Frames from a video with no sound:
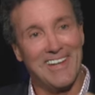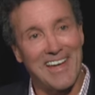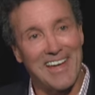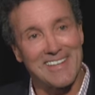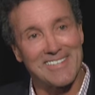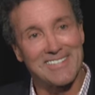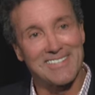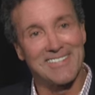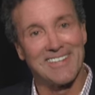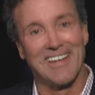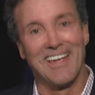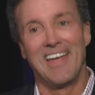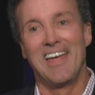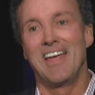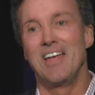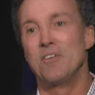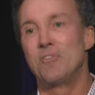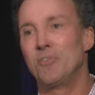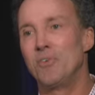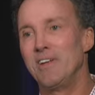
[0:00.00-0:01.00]
yes,
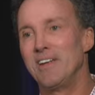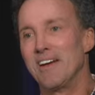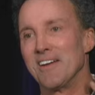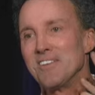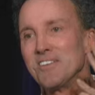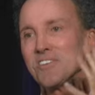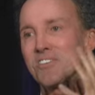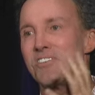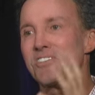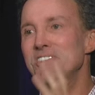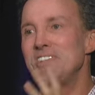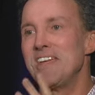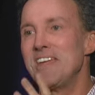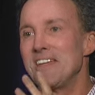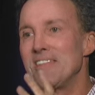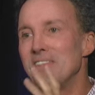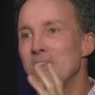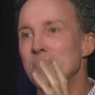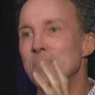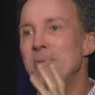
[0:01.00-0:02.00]
if we
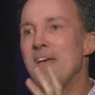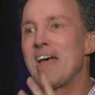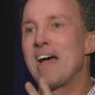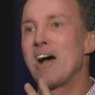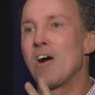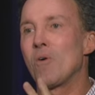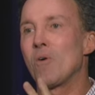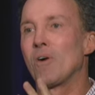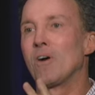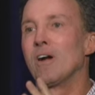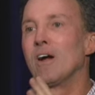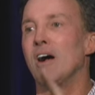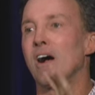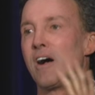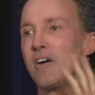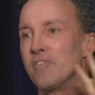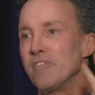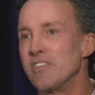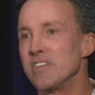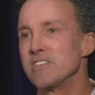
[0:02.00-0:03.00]
understand the power
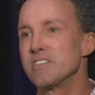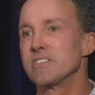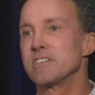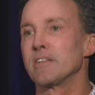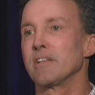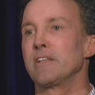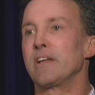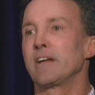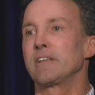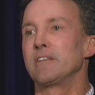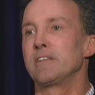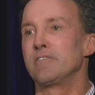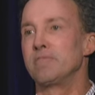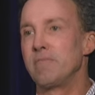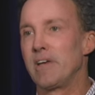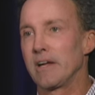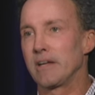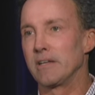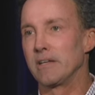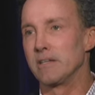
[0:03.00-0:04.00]
of this selective
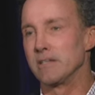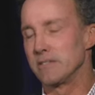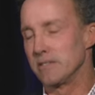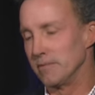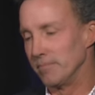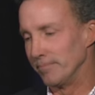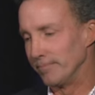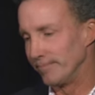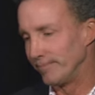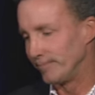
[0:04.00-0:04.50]
mechanism.